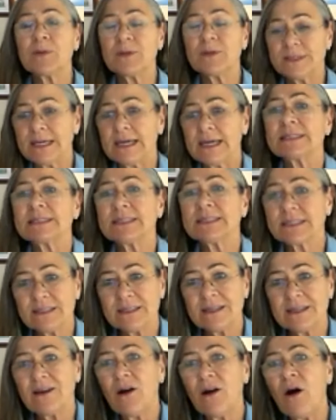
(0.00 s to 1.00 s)
protects
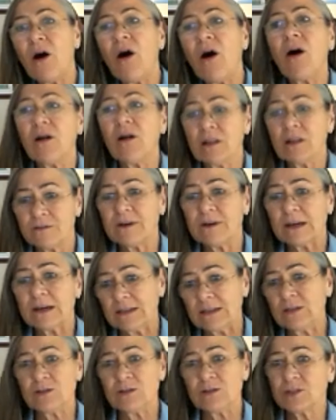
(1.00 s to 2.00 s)
all of our
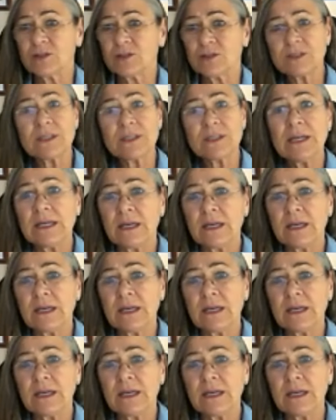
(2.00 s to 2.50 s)
users.